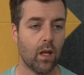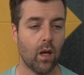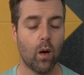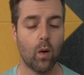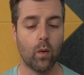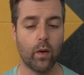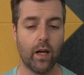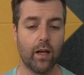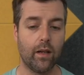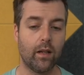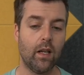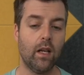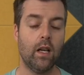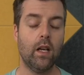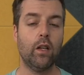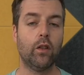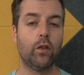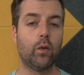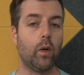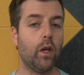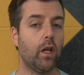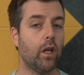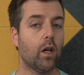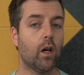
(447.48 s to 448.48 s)
Okay,
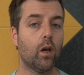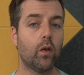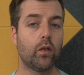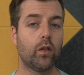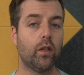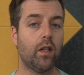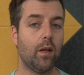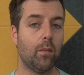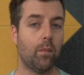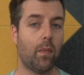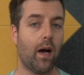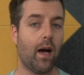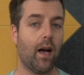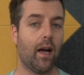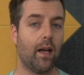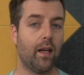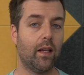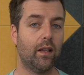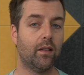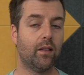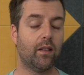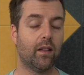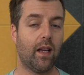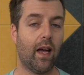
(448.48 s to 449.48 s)
so he goes and he
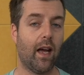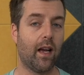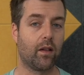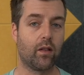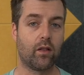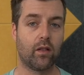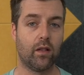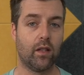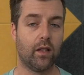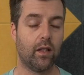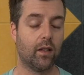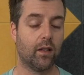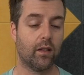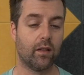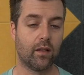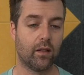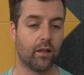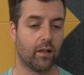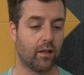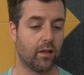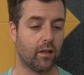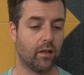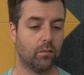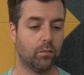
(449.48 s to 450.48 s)
buys actually
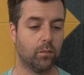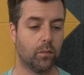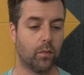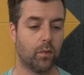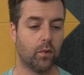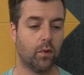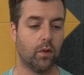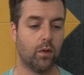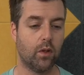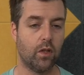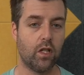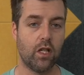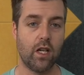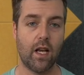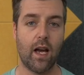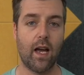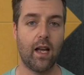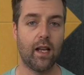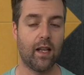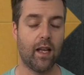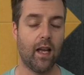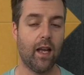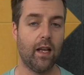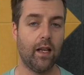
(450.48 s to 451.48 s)
a
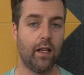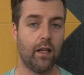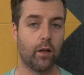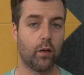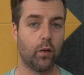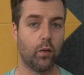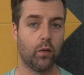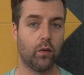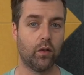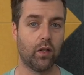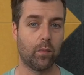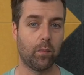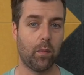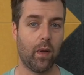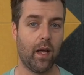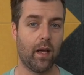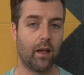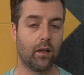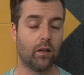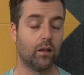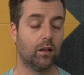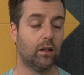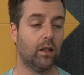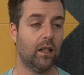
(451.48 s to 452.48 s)
GIK acoustic
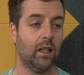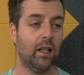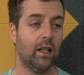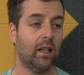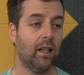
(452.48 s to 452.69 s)
panel,